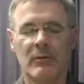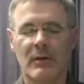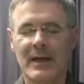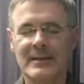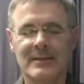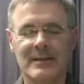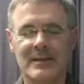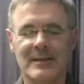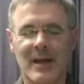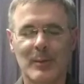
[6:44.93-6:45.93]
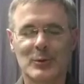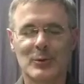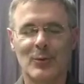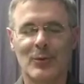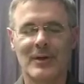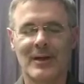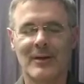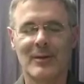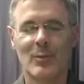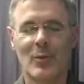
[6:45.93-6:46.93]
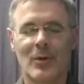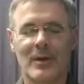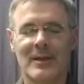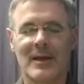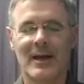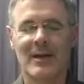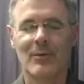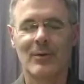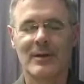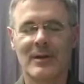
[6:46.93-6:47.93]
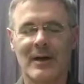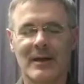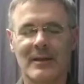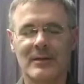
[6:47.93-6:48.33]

right to the depths, Lord, and more than that, Lord God,